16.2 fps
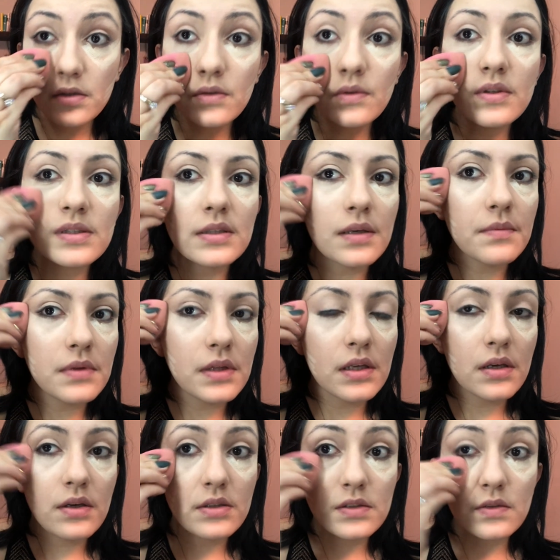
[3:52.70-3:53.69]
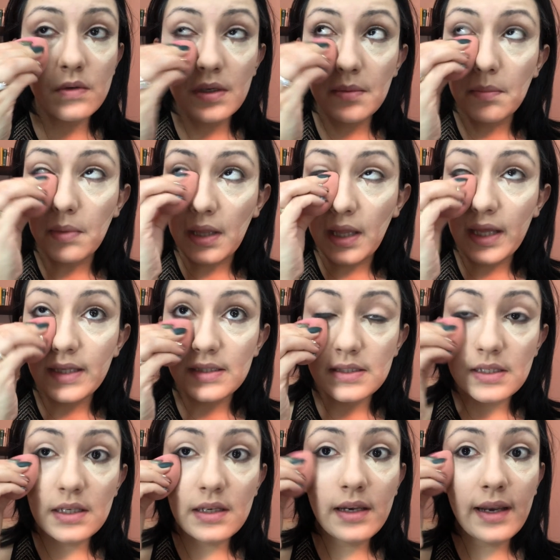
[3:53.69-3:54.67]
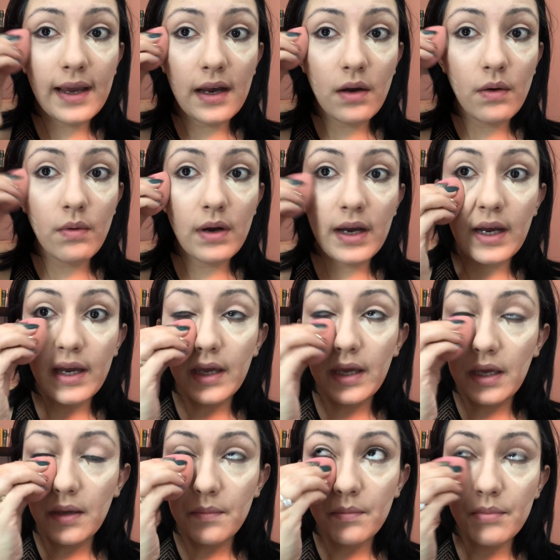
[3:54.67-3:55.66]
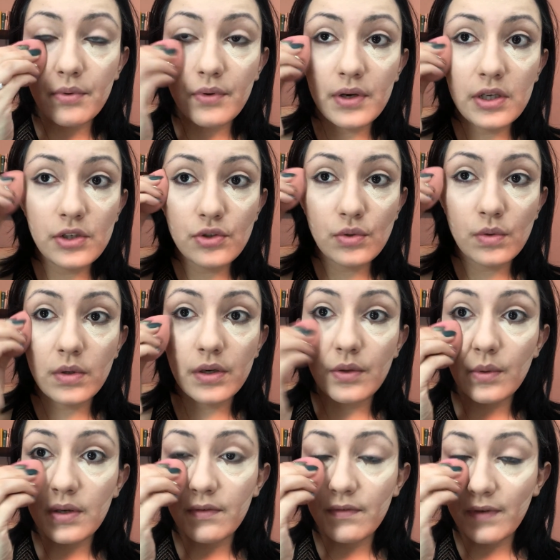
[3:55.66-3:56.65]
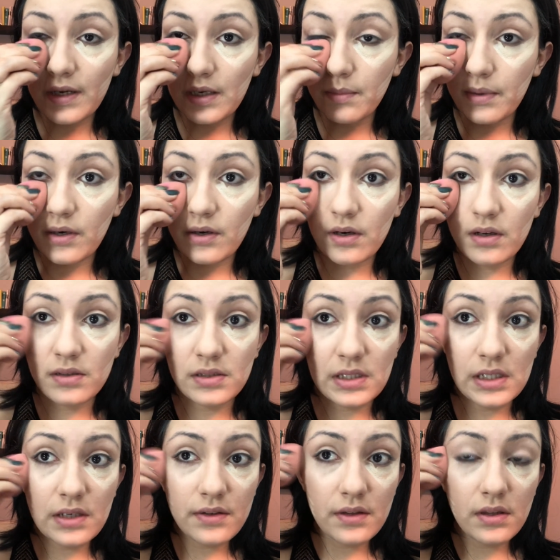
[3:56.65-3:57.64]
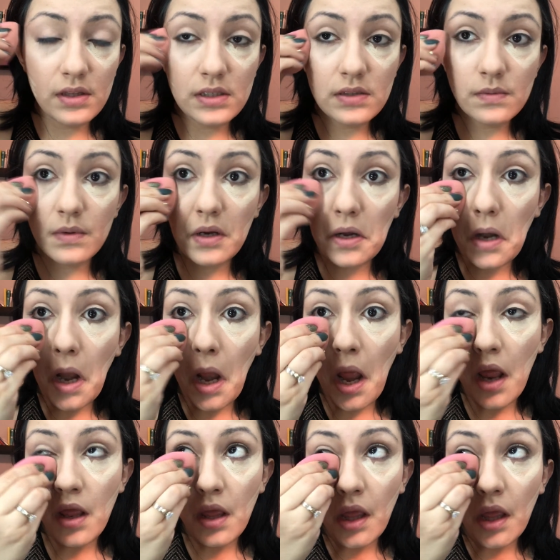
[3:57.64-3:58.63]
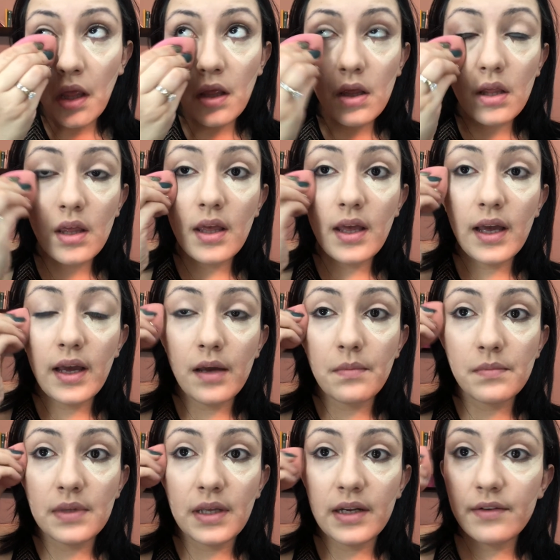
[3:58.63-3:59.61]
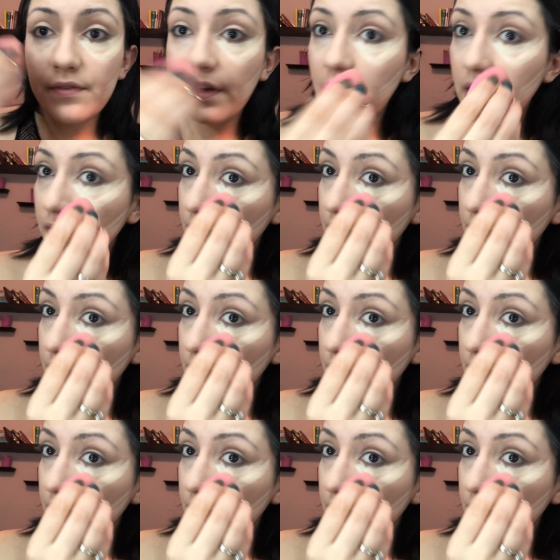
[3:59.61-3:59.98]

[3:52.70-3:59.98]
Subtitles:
do the same thing until it blends. Now, I am pretty sure you can find a better concealer than this one. I'm not a fan